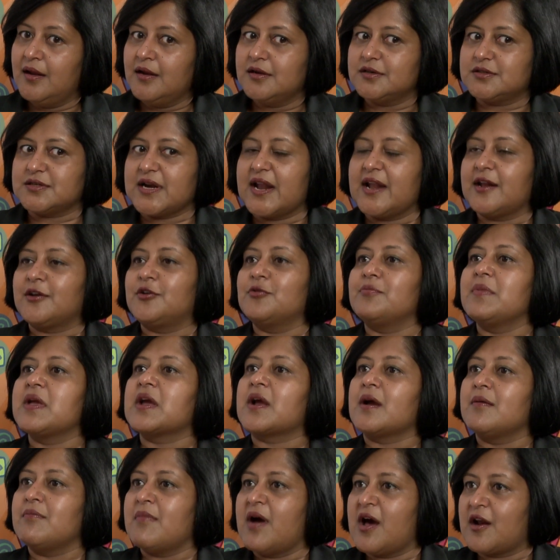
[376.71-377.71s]
trying to make
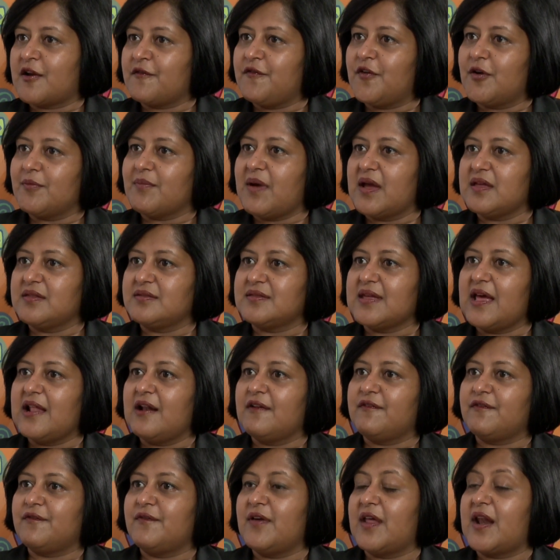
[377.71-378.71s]
a mark for
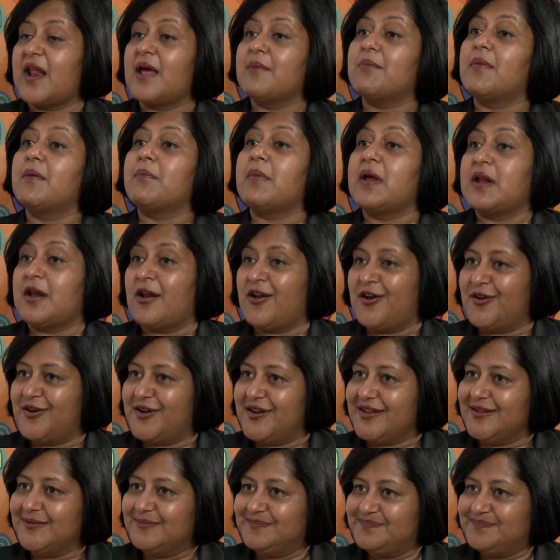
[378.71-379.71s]
myself where I'm a minority.